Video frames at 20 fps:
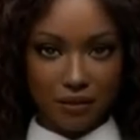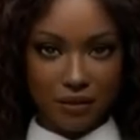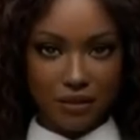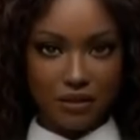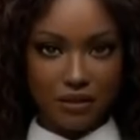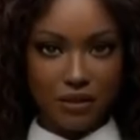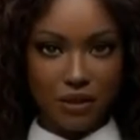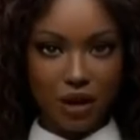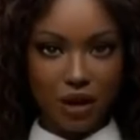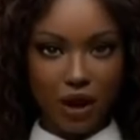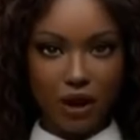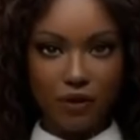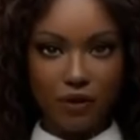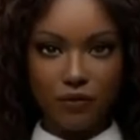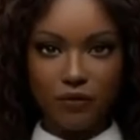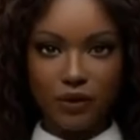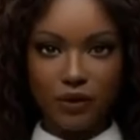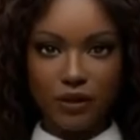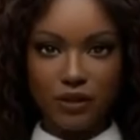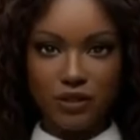Stock
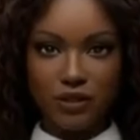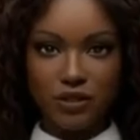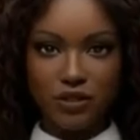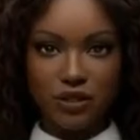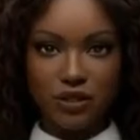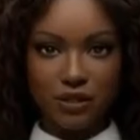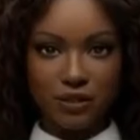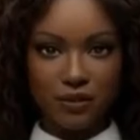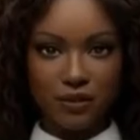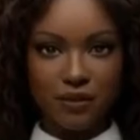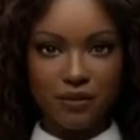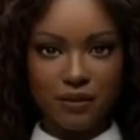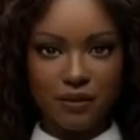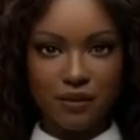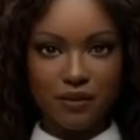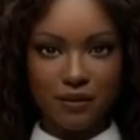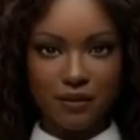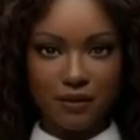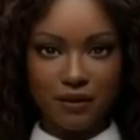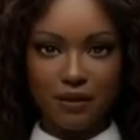footage.
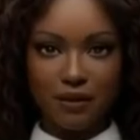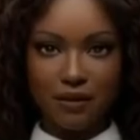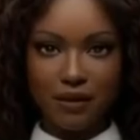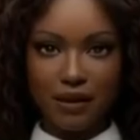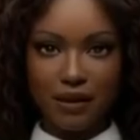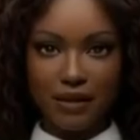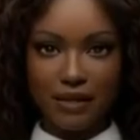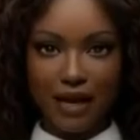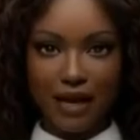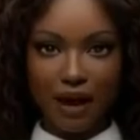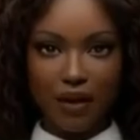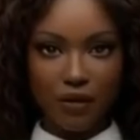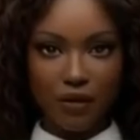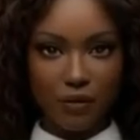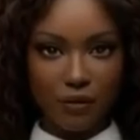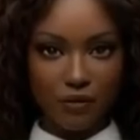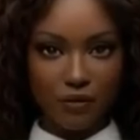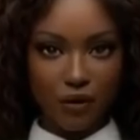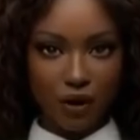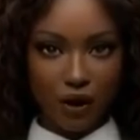Now that
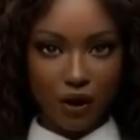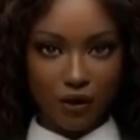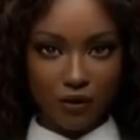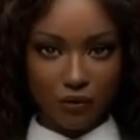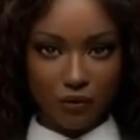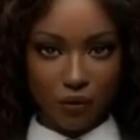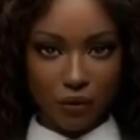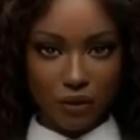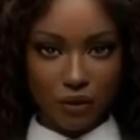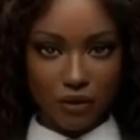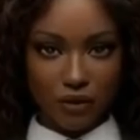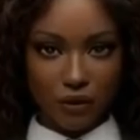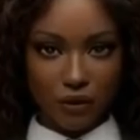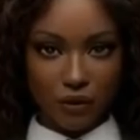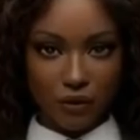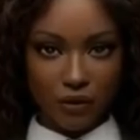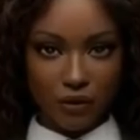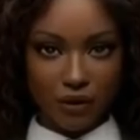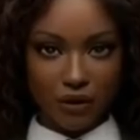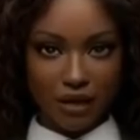we've got our
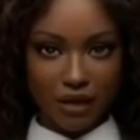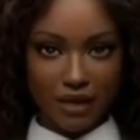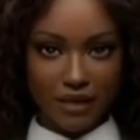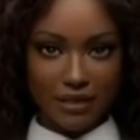voiceover,